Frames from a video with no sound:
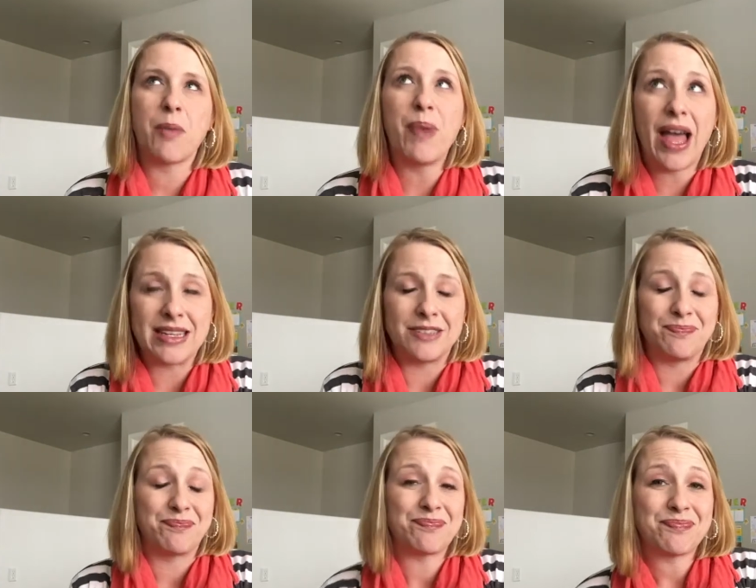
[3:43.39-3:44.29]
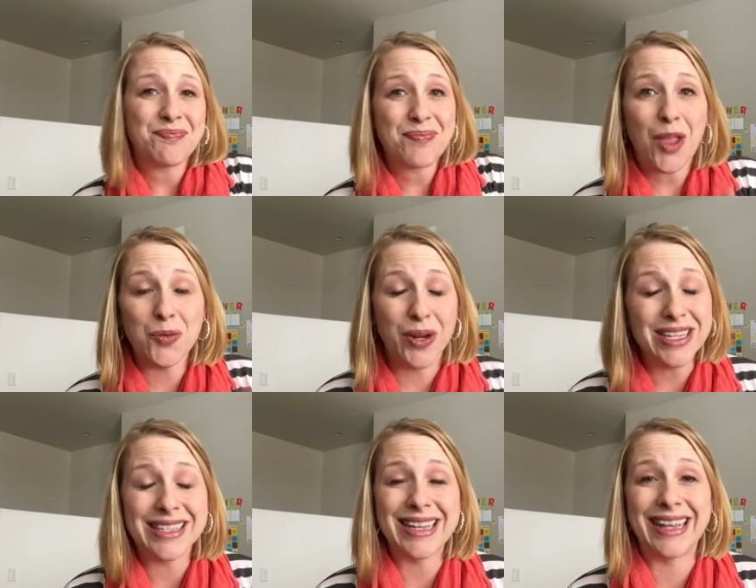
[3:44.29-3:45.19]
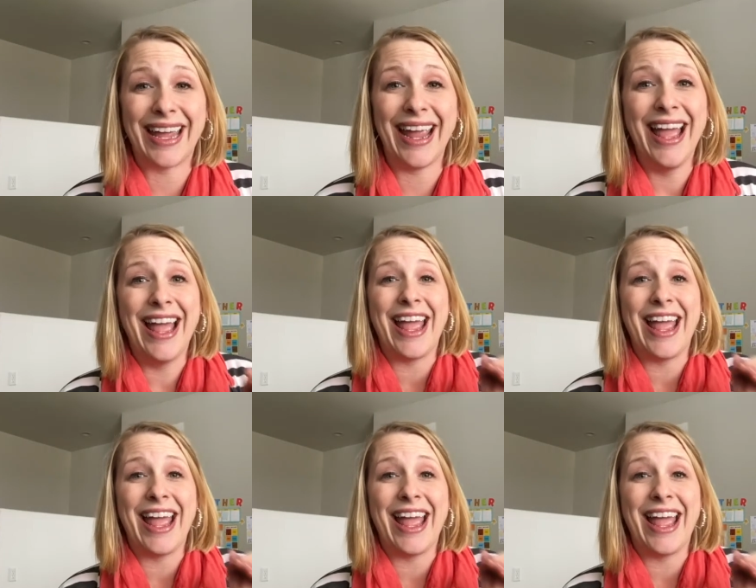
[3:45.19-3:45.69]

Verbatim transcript: But recently,